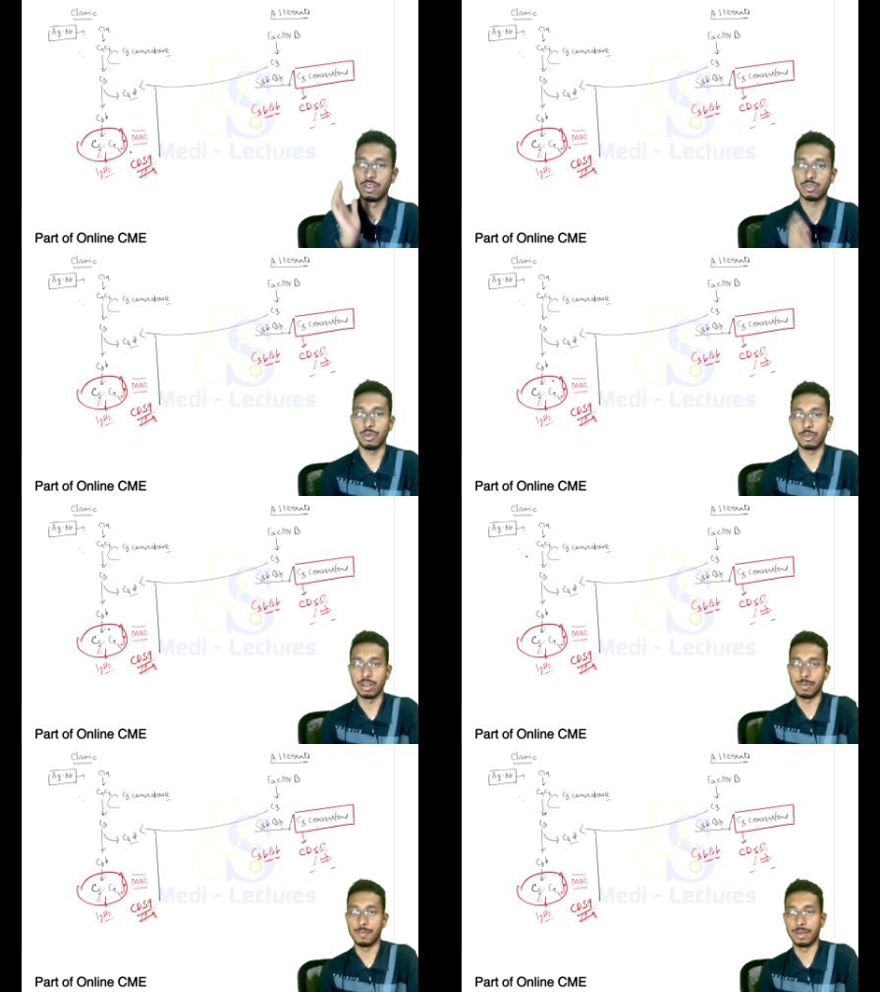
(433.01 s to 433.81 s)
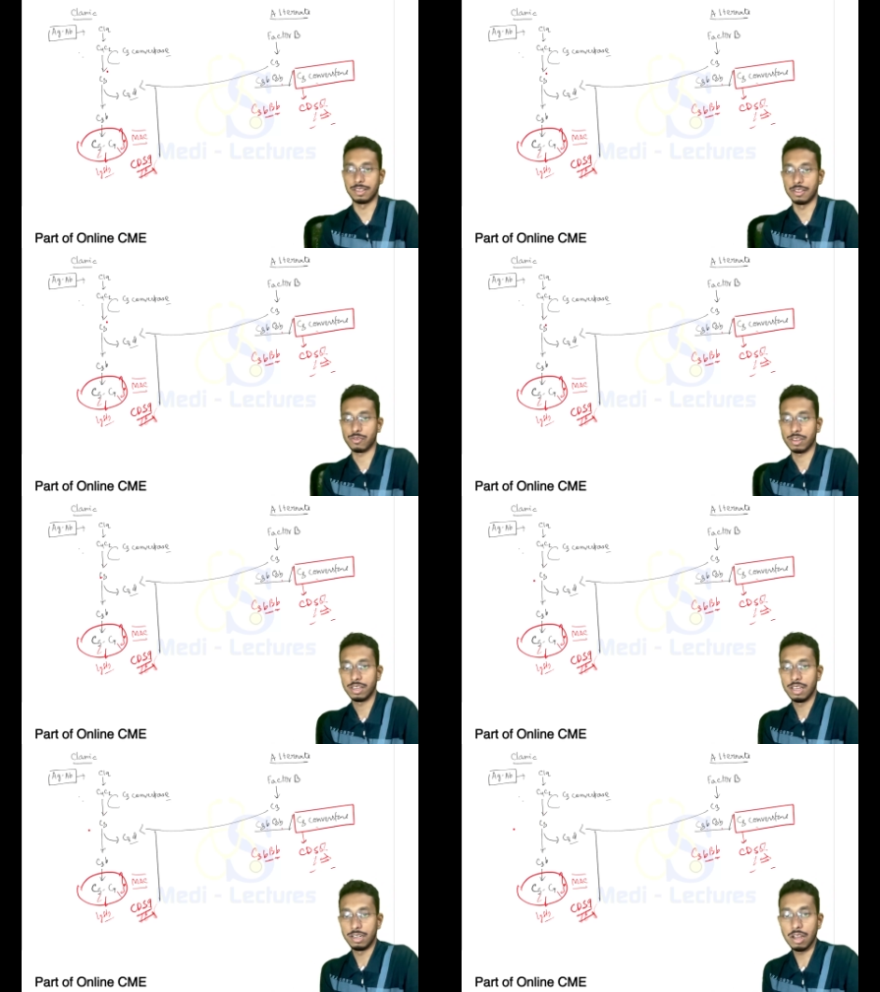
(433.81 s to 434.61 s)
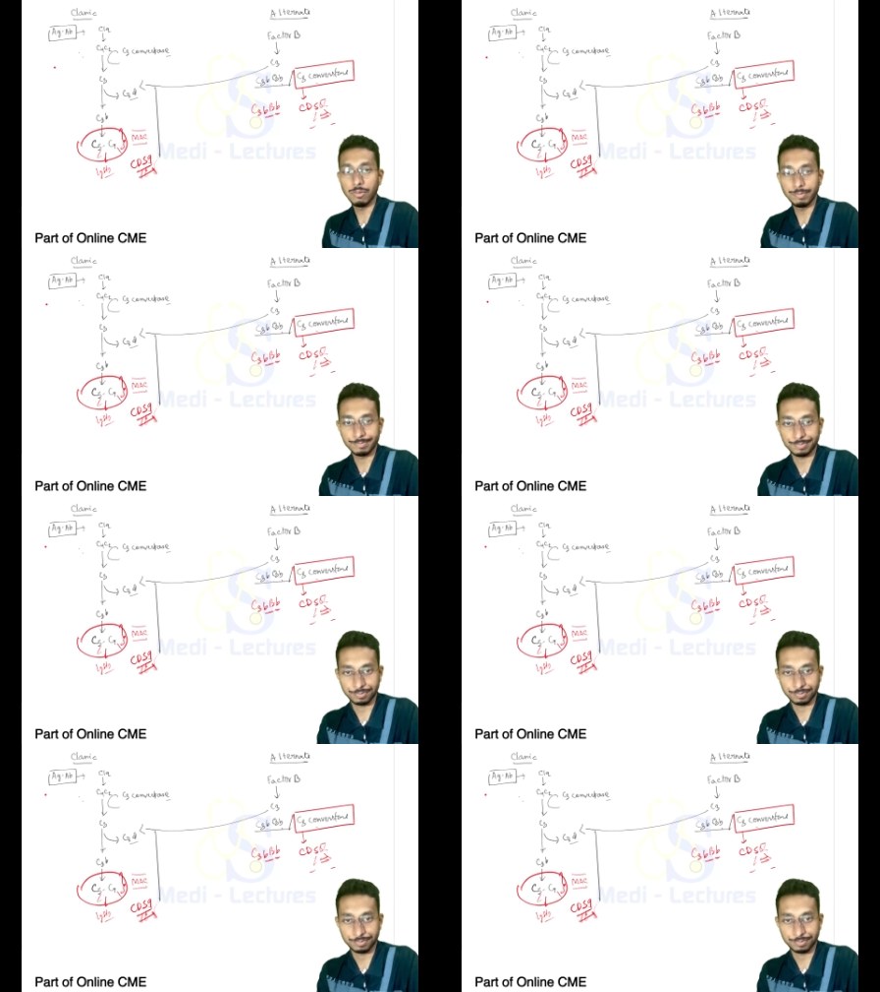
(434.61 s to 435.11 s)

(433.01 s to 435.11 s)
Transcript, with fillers: So you can remember this way. Now